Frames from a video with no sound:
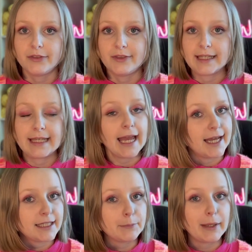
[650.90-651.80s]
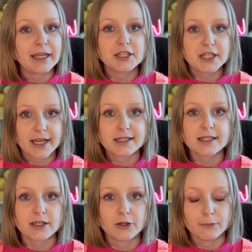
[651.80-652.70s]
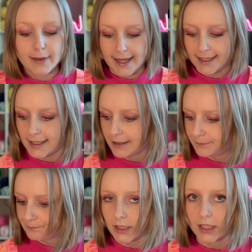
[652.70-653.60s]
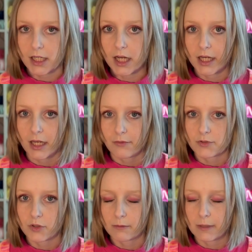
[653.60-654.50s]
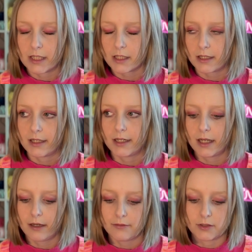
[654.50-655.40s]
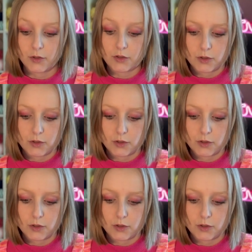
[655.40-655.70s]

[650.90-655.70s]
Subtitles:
the anime Chainsaw Man that I have to admit I haven't